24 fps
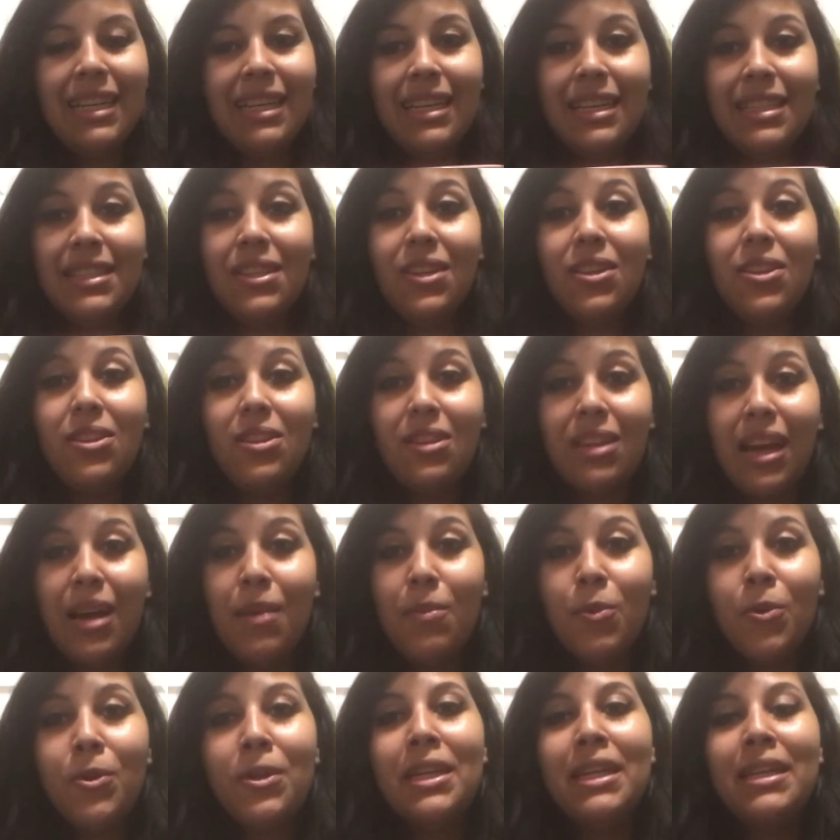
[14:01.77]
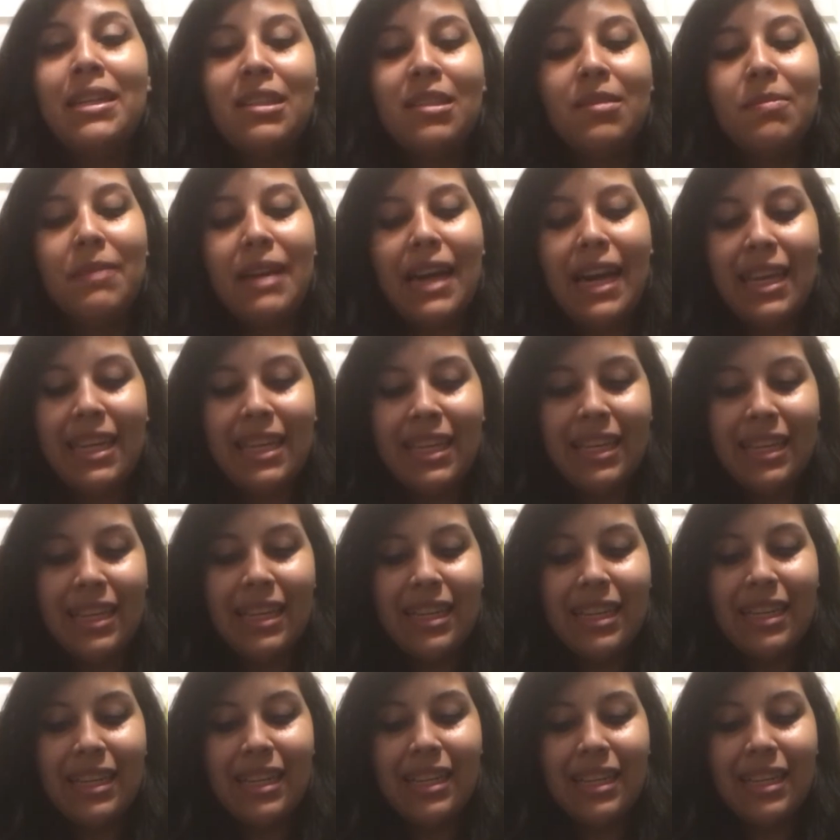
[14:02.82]
It's a lot more aromatic
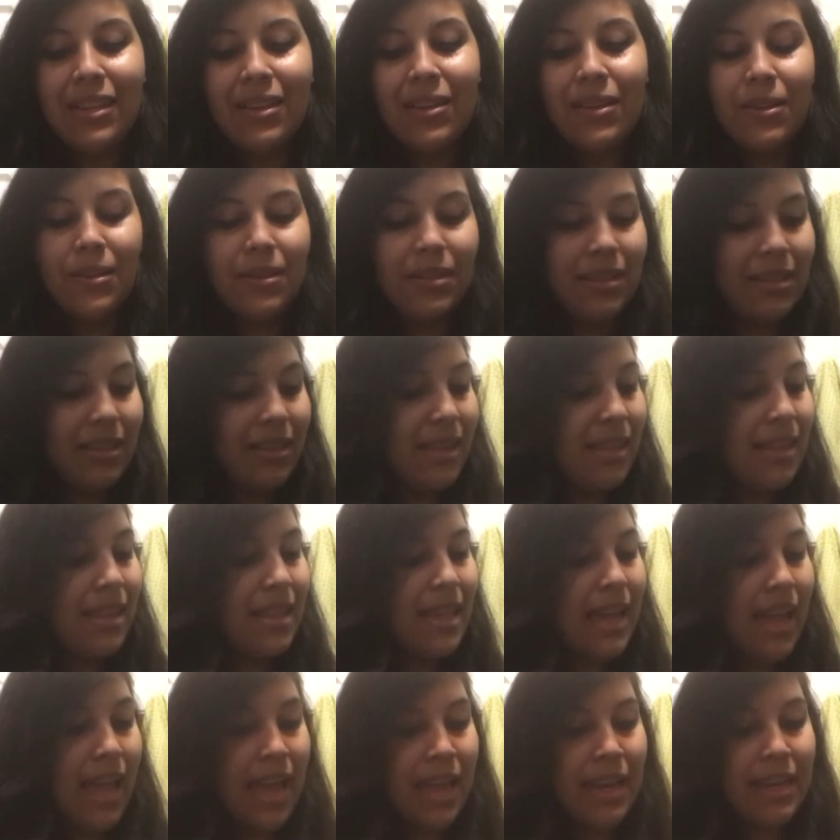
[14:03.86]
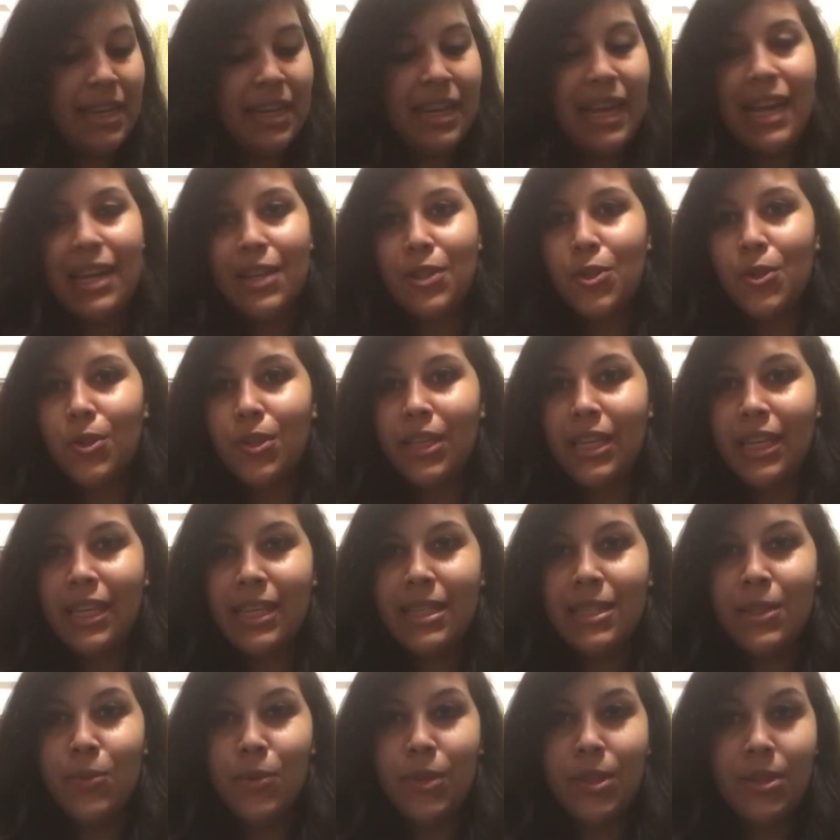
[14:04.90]
than it actually
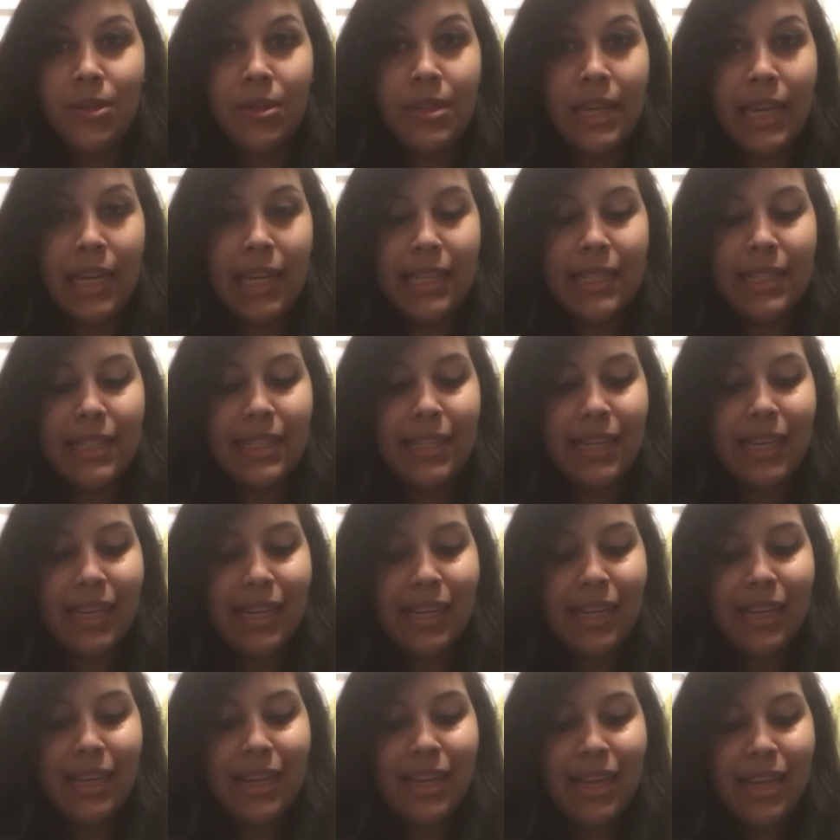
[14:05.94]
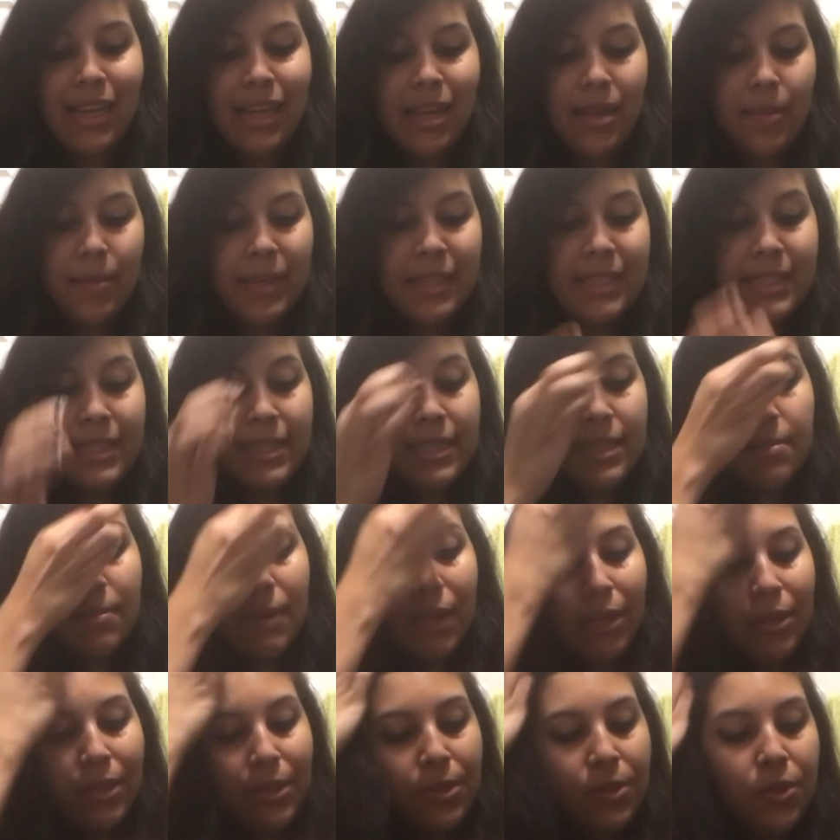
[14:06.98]
is when you taste it, because the
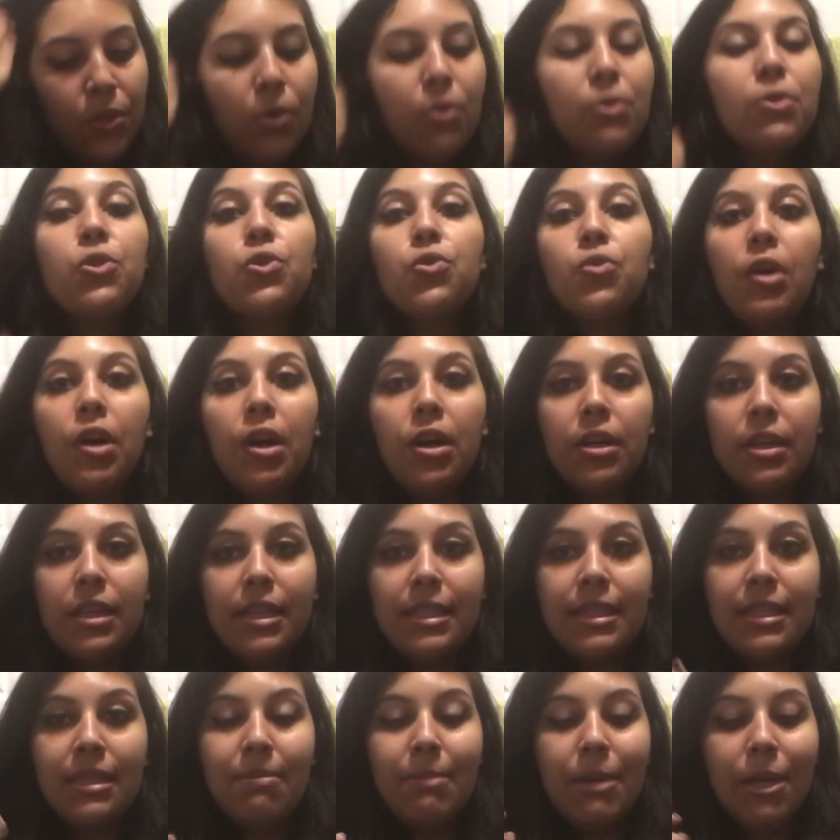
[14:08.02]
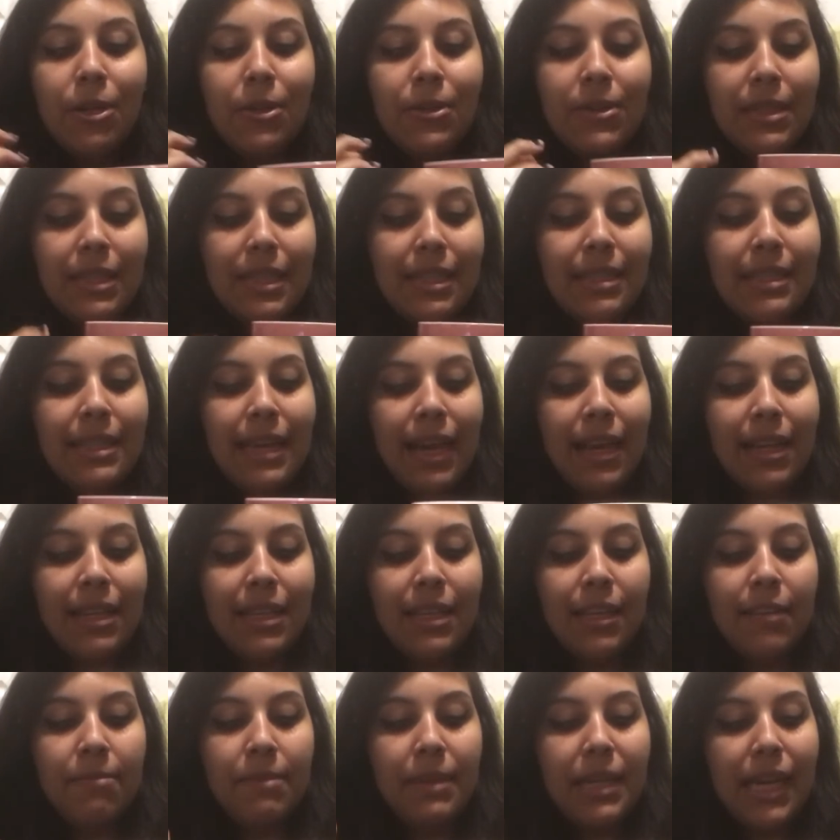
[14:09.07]
smell is so strong. It smells
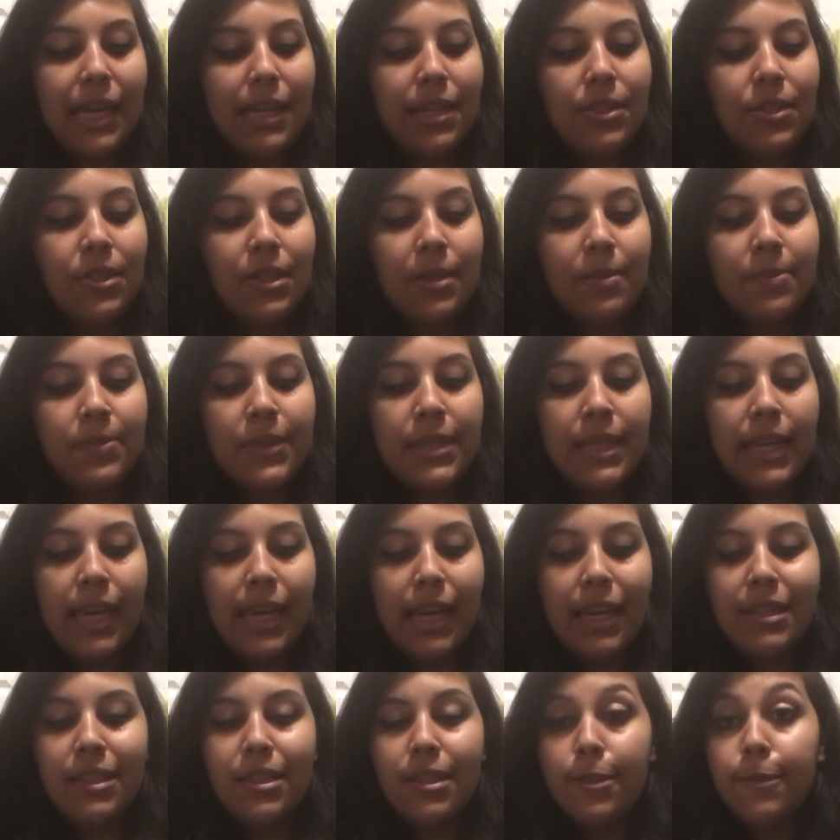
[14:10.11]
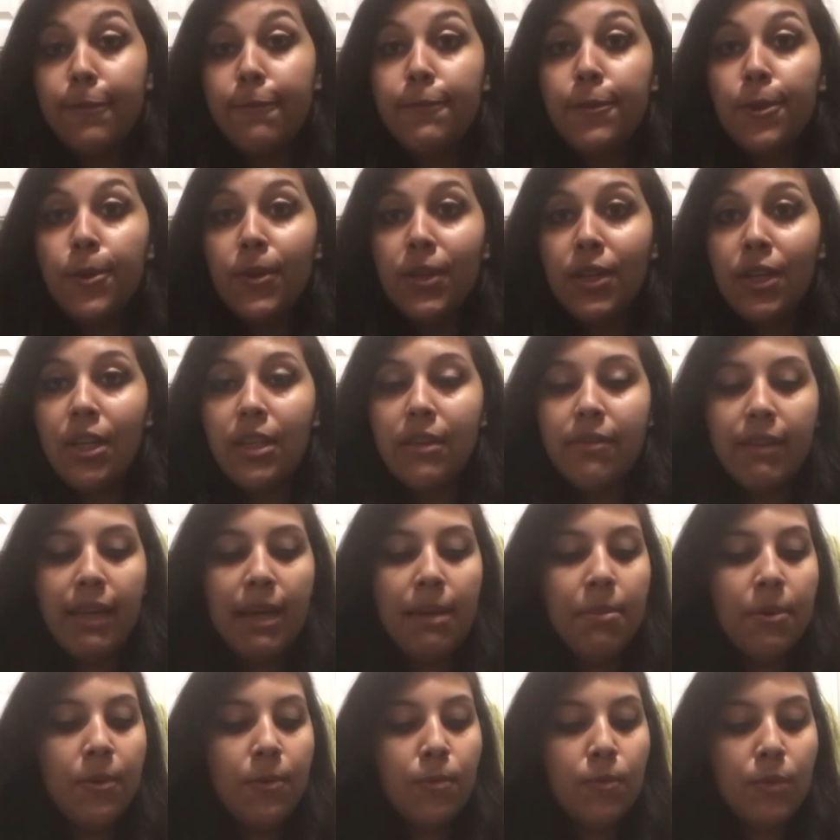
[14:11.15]
exactly like banana chips and the fruit and all of
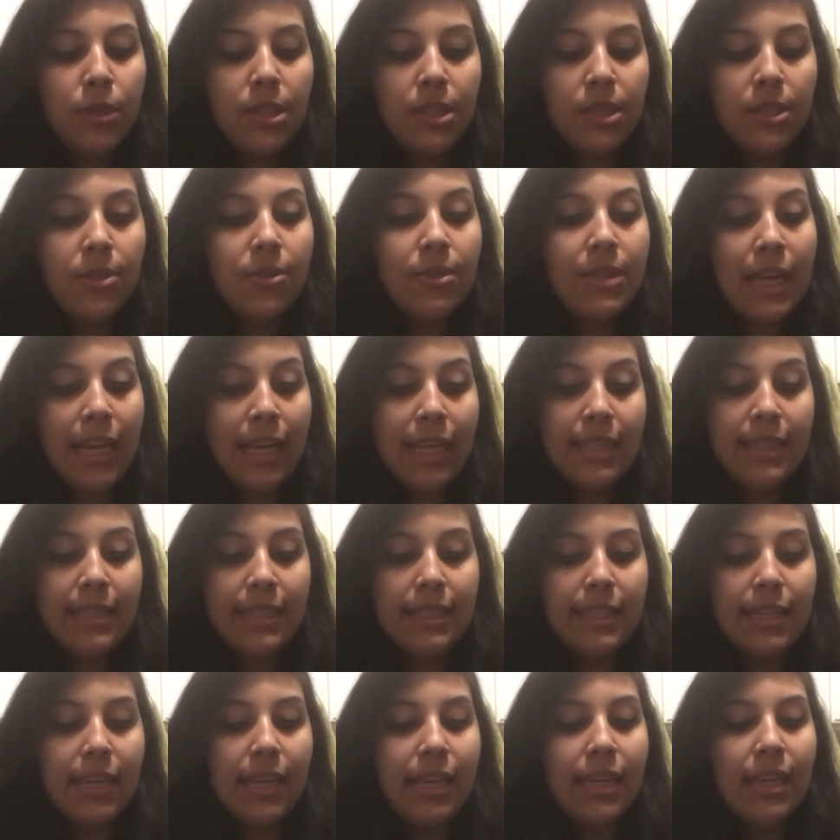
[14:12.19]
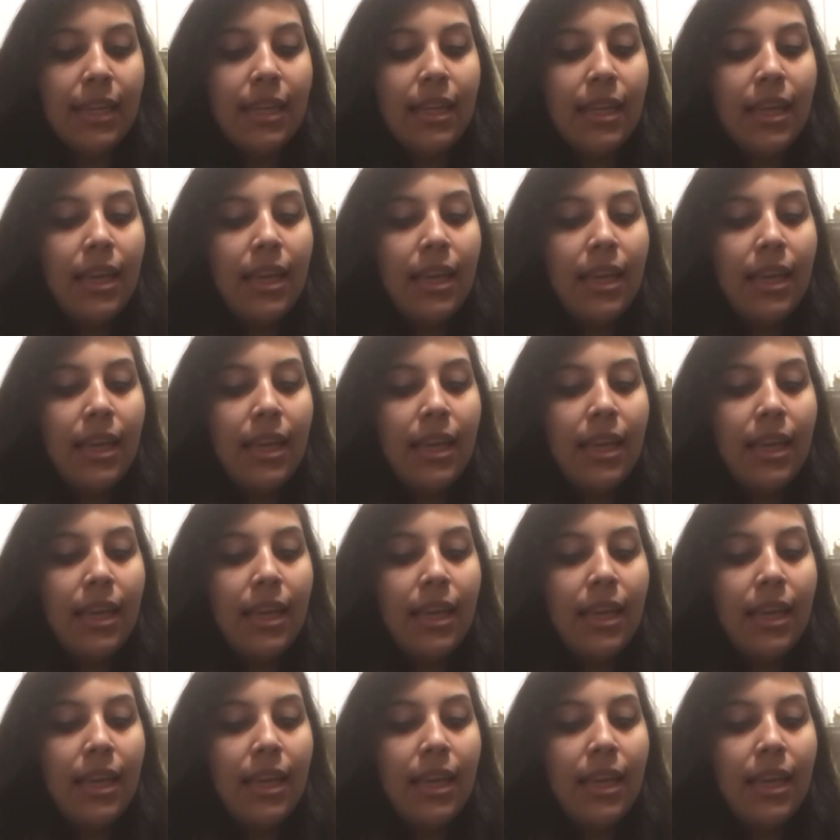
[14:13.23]
that, but once you taste it,